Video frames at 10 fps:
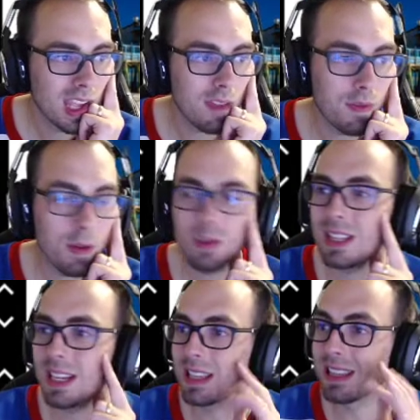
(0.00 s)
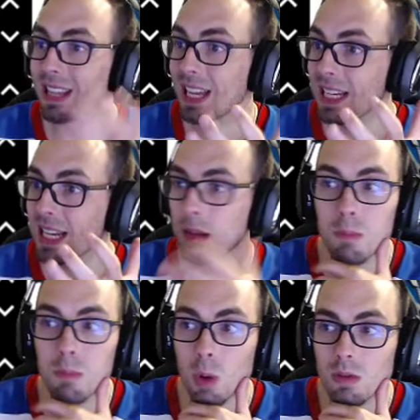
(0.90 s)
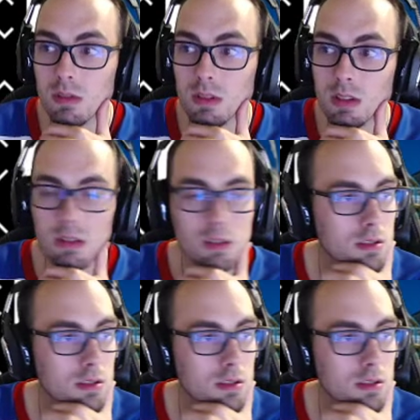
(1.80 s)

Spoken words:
If it was like a lightning bolt,